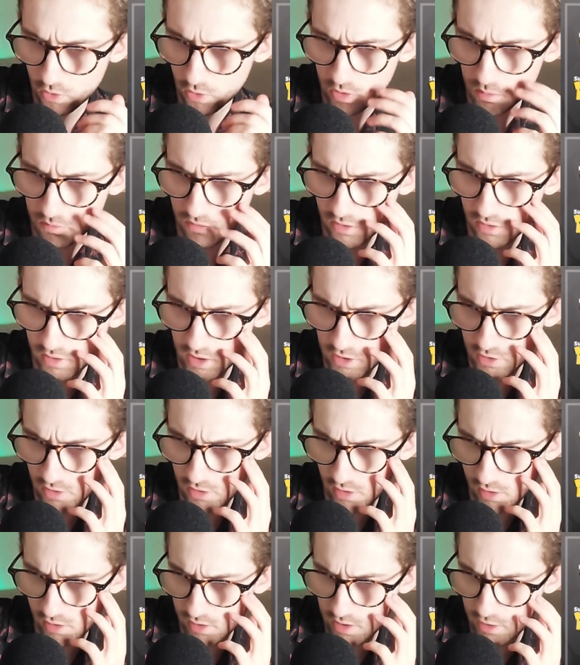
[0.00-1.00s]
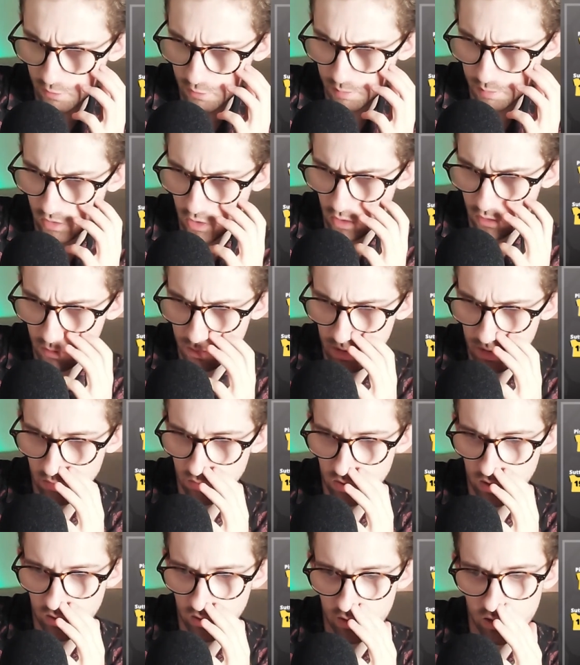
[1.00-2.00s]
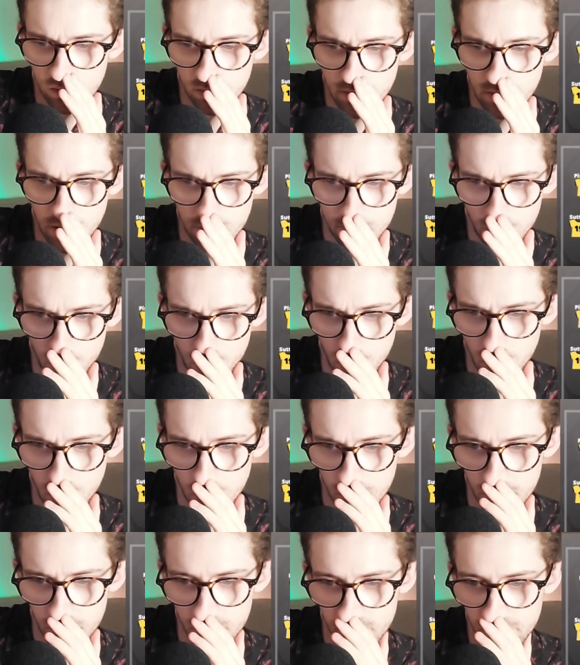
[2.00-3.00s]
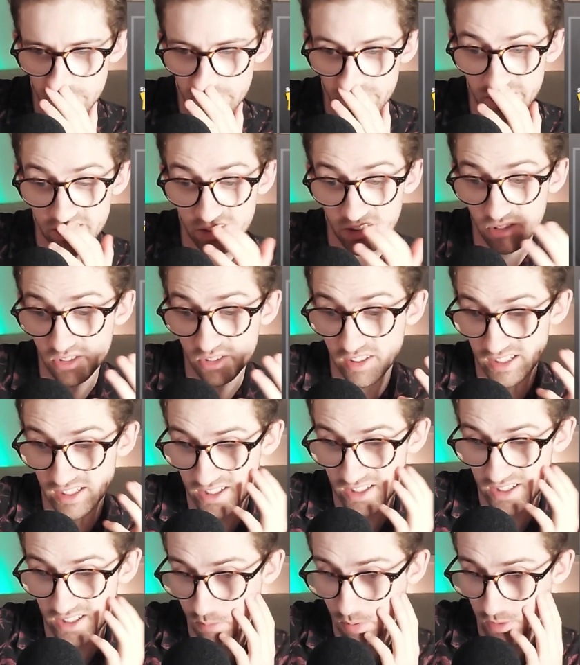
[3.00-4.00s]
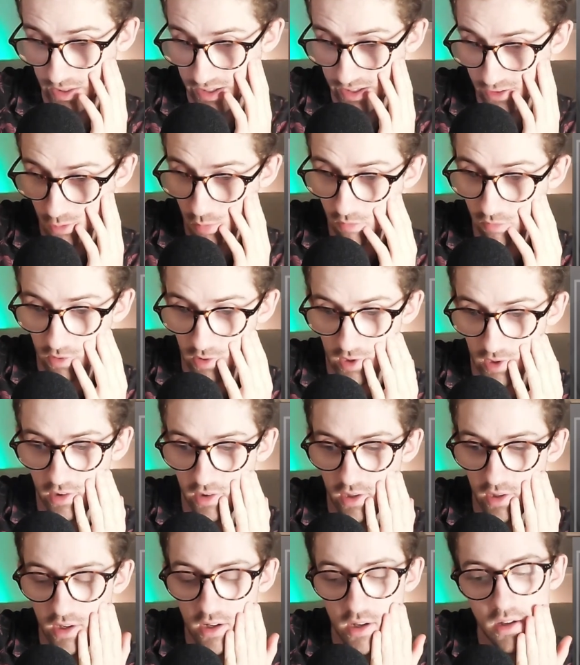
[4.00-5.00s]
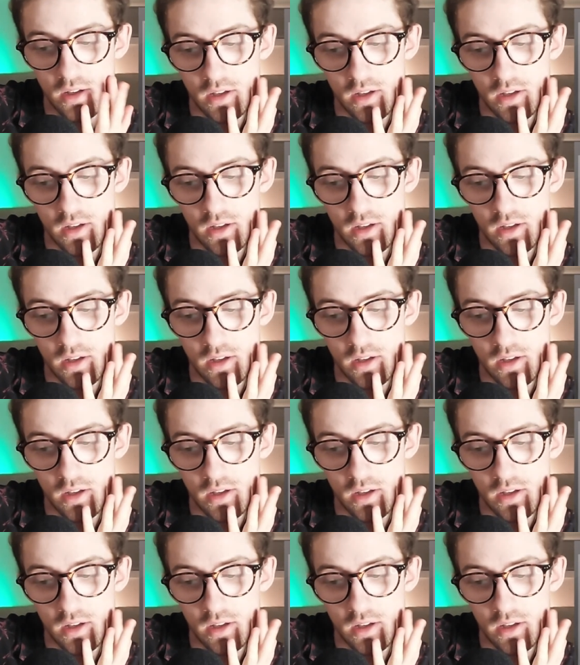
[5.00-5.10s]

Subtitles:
Some of his touch the class, but in terms of making runs, he's very poor. I mean, he's not really that kind of player, to be fair, is he?